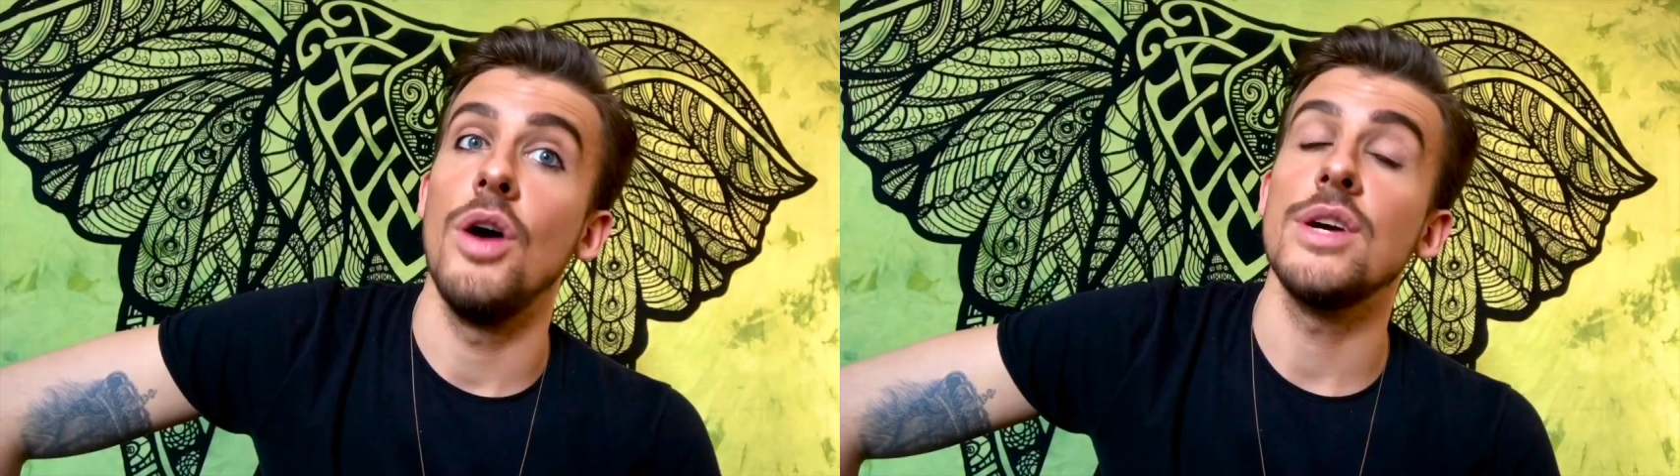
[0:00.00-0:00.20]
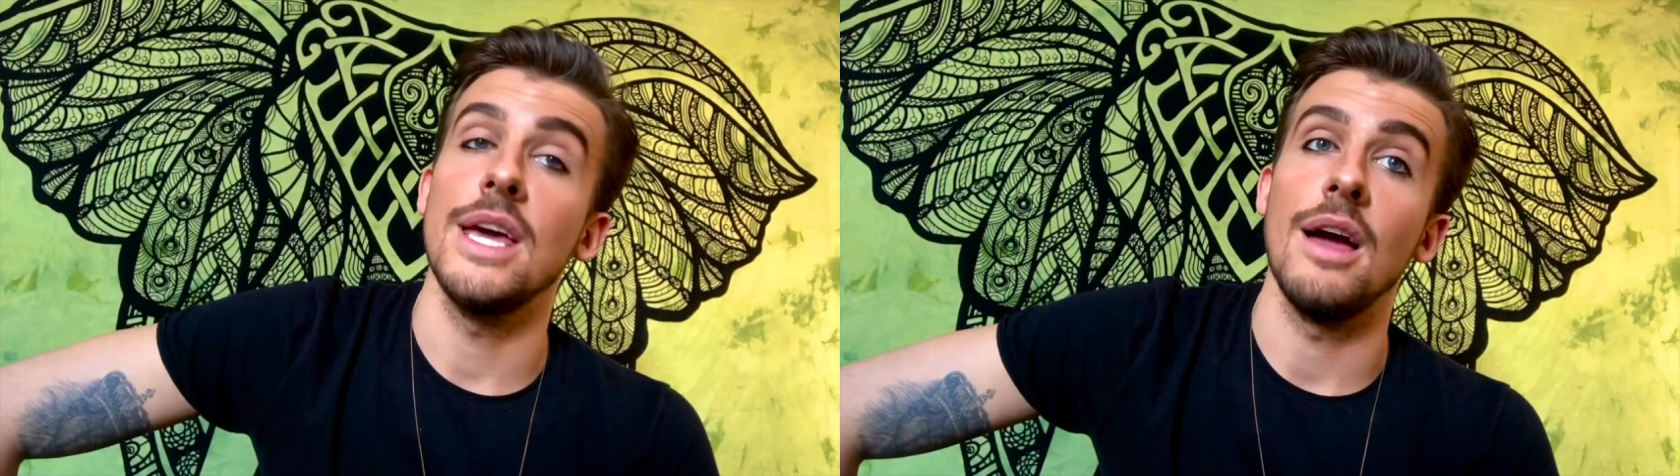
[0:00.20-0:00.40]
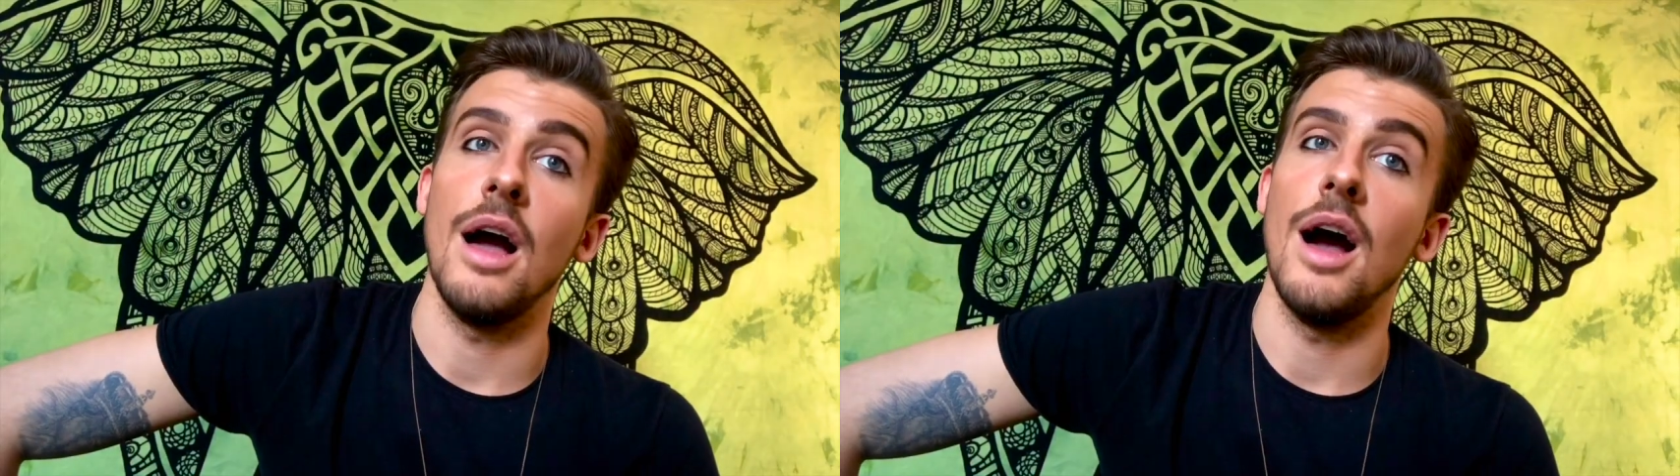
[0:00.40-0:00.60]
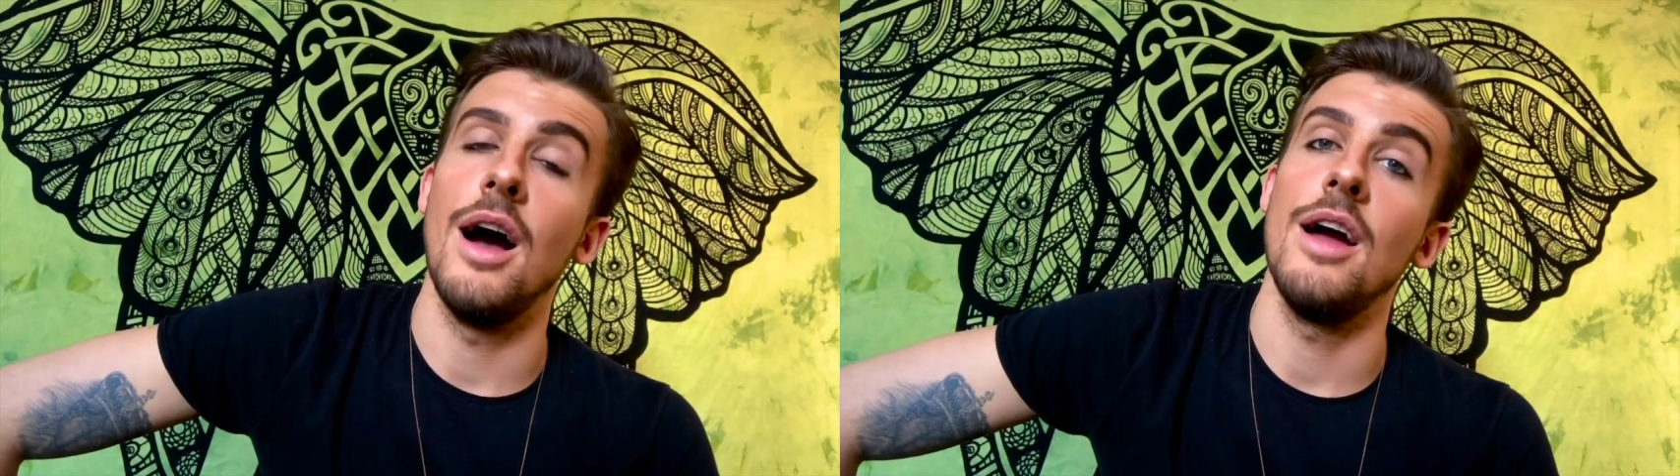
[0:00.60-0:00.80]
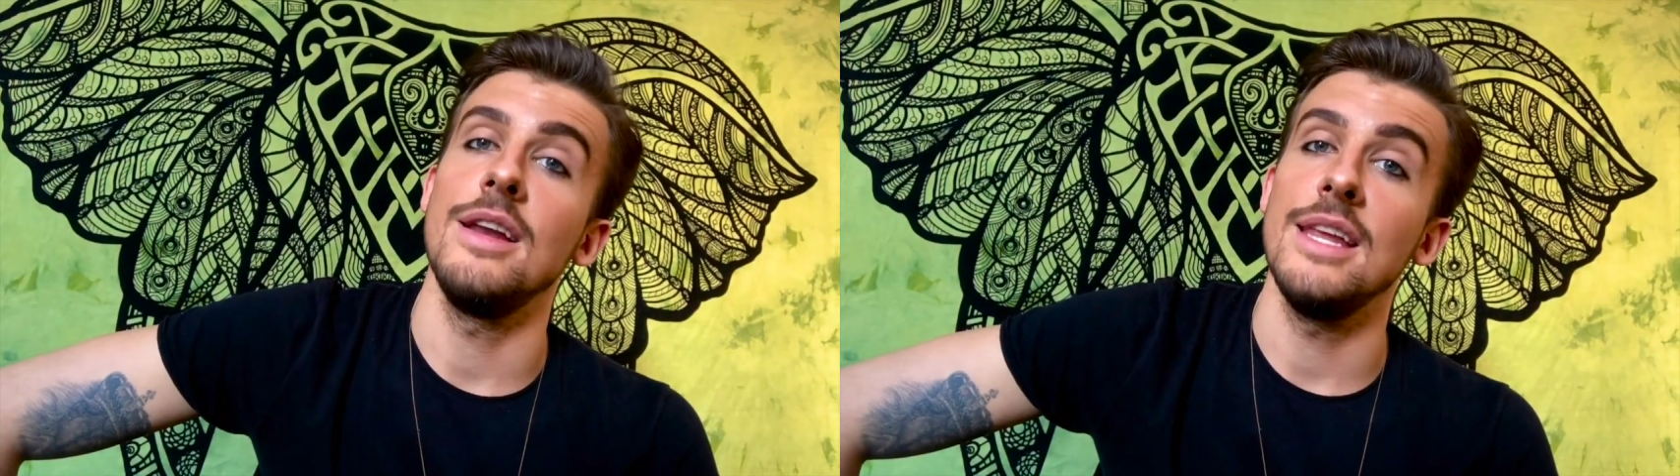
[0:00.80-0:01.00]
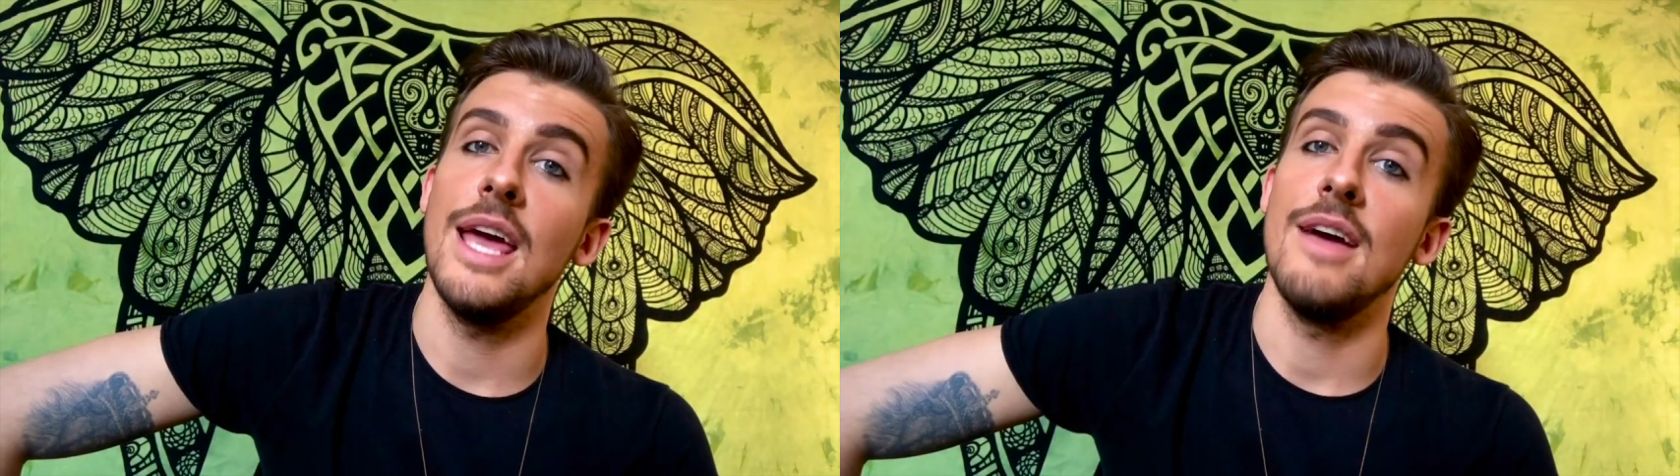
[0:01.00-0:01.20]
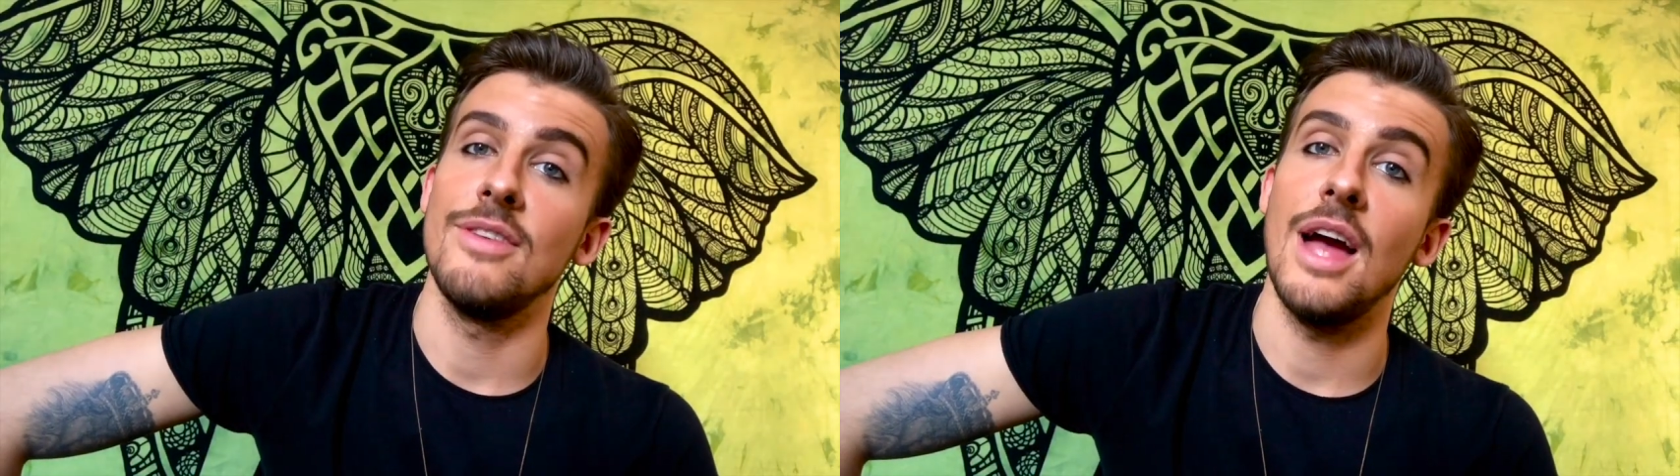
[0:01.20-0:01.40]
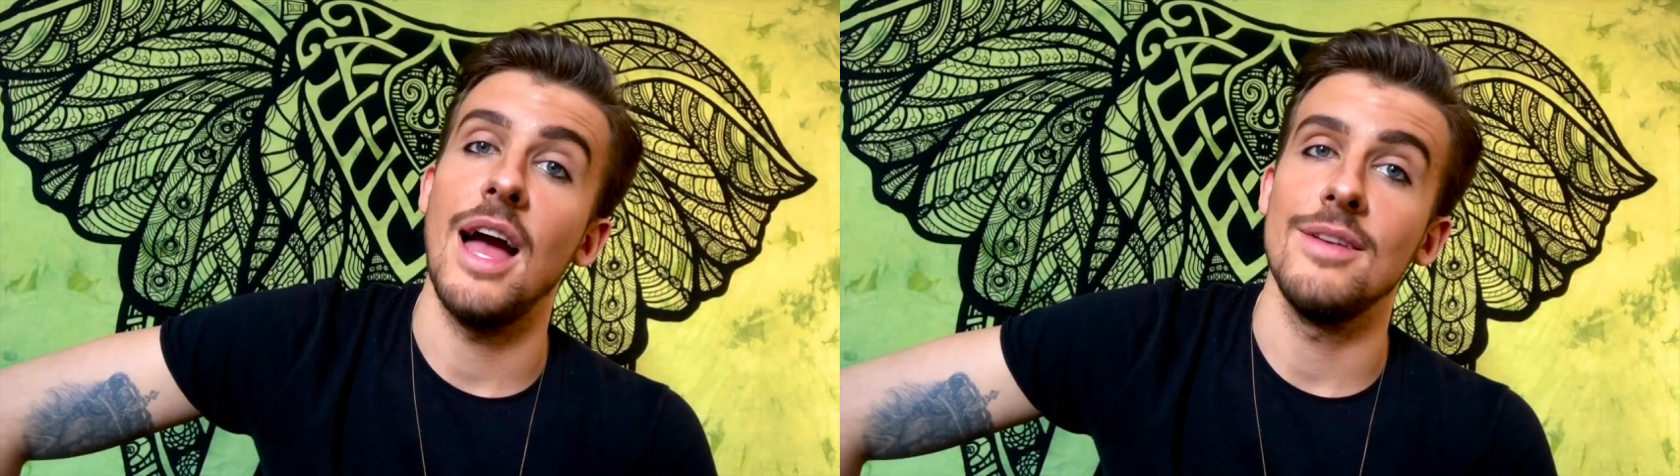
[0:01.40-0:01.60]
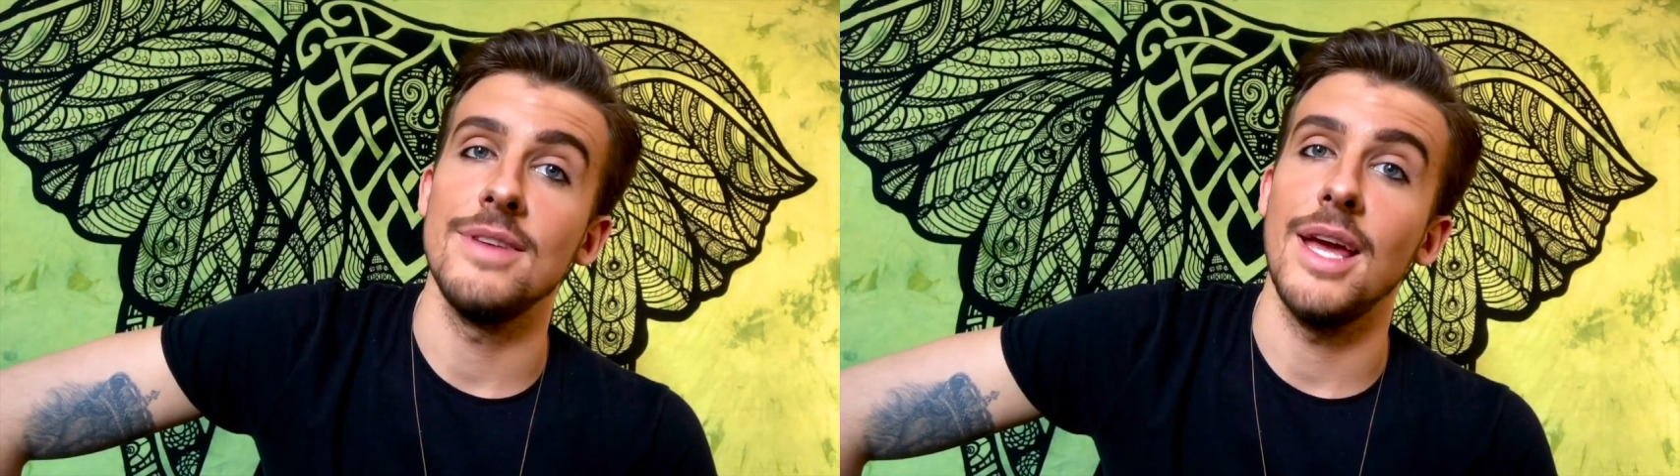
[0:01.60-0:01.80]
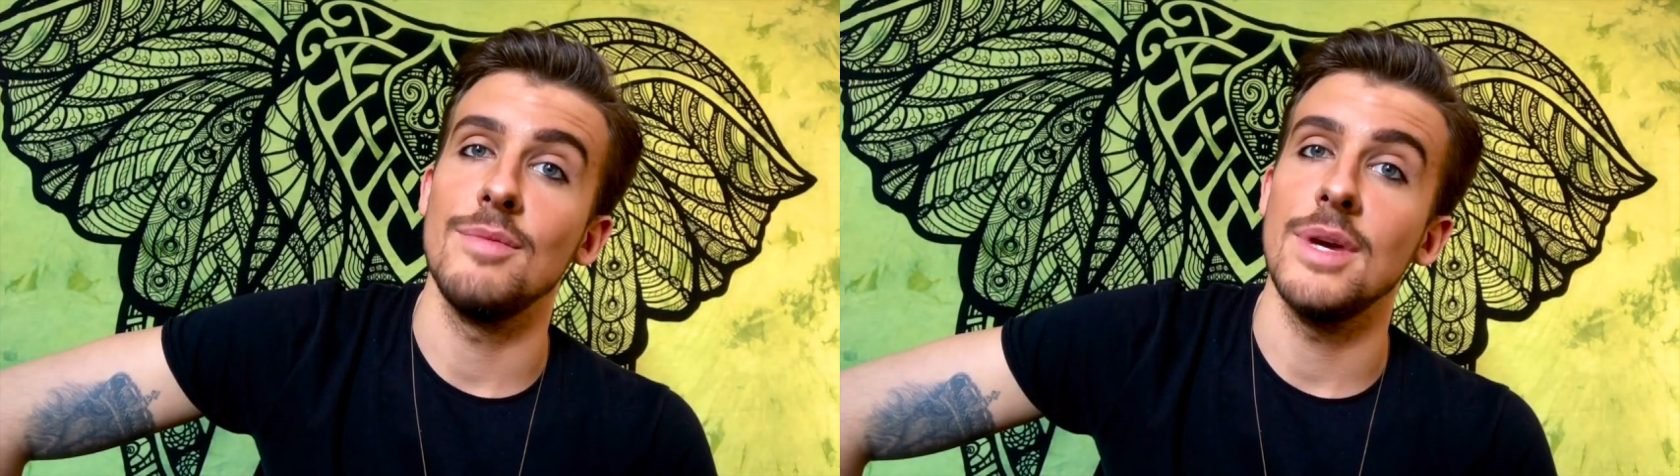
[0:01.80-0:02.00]
Okay, hardly ever have
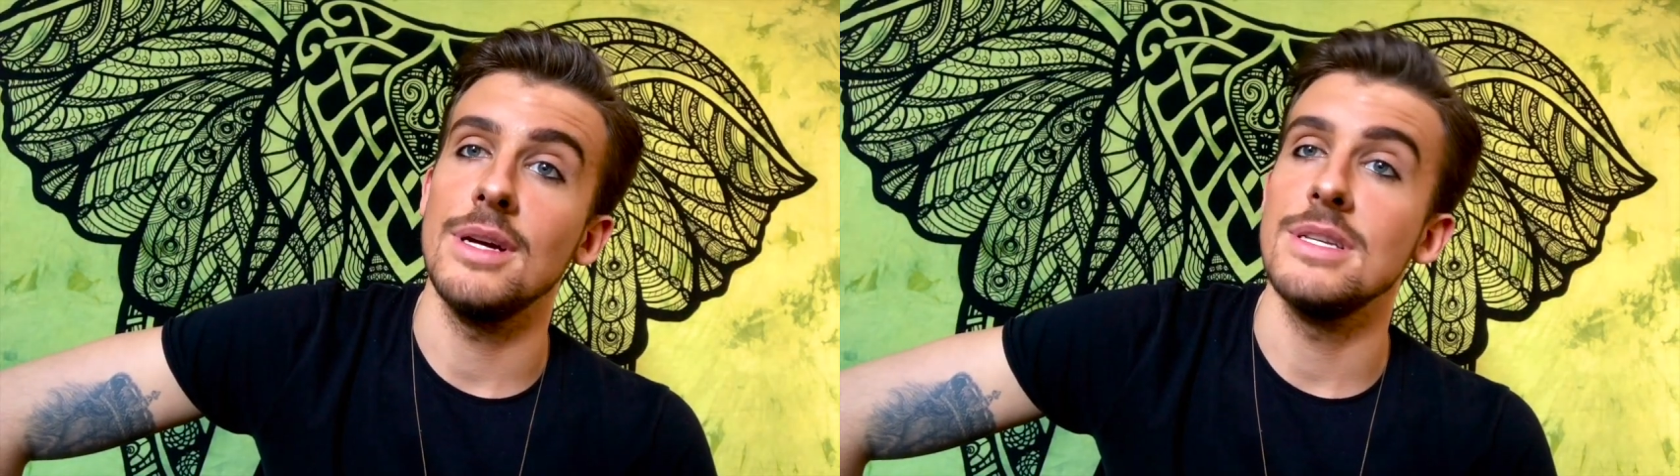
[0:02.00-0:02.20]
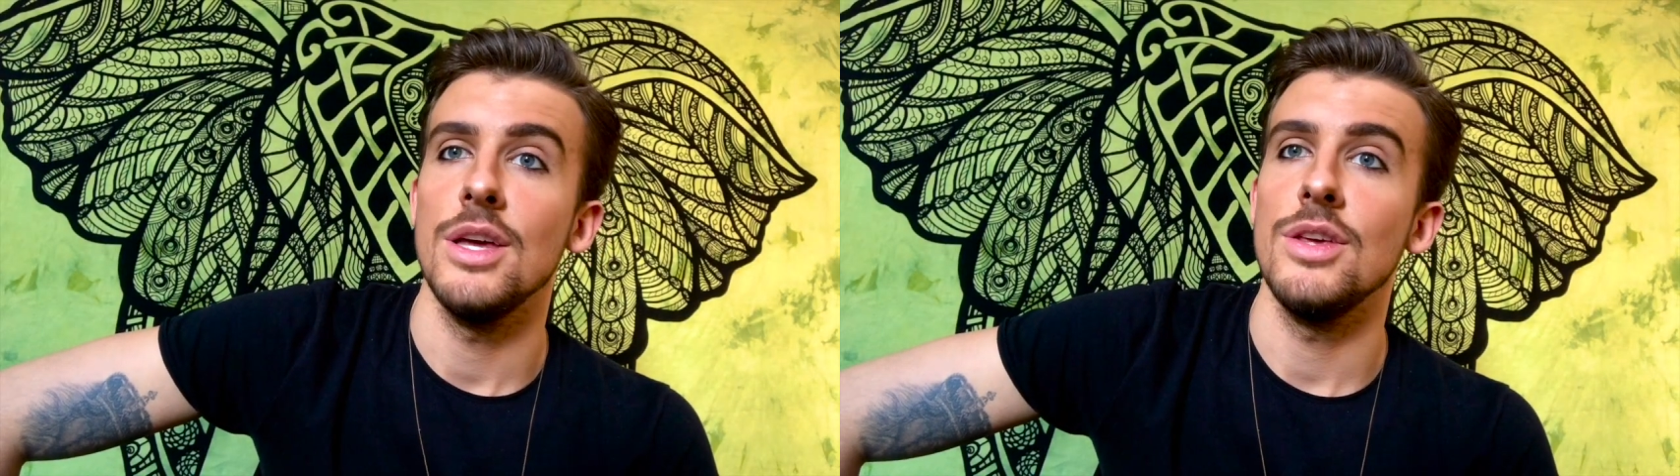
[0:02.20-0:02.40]
nightmares?